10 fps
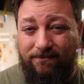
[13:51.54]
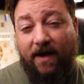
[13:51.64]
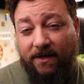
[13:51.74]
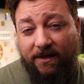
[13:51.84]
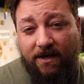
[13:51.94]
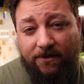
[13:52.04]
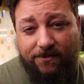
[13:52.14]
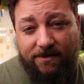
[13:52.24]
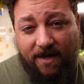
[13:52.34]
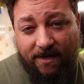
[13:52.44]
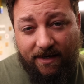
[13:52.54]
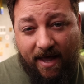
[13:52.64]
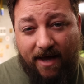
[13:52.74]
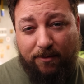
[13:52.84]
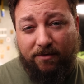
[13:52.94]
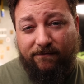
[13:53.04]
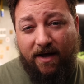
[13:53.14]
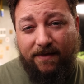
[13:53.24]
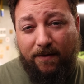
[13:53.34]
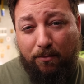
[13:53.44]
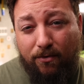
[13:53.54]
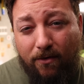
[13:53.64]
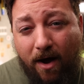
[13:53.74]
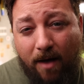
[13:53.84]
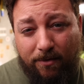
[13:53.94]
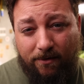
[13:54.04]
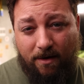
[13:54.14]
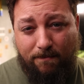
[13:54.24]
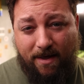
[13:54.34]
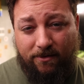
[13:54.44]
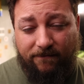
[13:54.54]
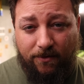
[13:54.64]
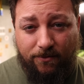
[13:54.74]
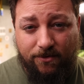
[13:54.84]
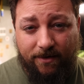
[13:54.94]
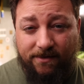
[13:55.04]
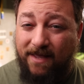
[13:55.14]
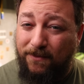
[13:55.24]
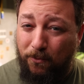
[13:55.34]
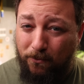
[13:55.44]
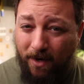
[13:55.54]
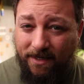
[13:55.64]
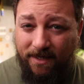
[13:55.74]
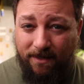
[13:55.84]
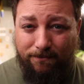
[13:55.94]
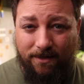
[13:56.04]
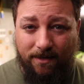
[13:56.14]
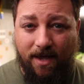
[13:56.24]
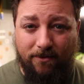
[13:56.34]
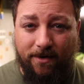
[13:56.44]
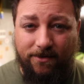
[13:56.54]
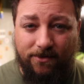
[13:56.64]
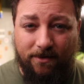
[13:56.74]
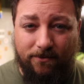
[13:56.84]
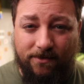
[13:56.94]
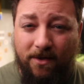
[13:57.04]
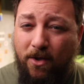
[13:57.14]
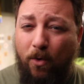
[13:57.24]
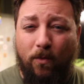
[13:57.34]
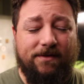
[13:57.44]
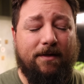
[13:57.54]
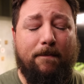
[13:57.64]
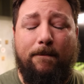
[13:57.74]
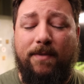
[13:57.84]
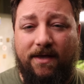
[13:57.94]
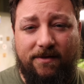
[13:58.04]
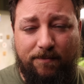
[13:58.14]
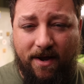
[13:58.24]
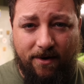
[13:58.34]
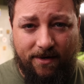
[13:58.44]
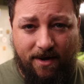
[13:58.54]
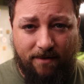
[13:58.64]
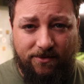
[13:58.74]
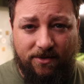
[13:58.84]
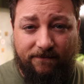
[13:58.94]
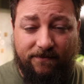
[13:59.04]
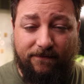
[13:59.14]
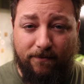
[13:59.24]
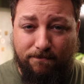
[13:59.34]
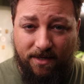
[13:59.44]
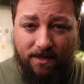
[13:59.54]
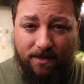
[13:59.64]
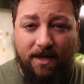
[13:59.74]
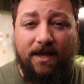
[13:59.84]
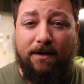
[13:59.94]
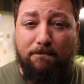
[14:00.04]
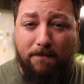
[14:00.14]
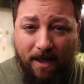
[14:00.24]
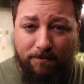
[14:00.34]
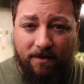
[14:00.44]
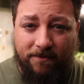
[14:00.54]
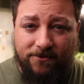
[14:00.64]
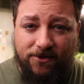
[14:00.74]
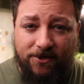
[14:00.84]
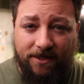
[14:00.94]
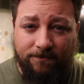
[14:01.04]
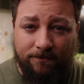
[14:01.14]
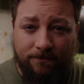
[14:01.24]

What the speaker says: Finally, understanding how to provide the proper amount of nutrients at the right NPK ratios was the biggest paradigm shift for me in my pepper journey.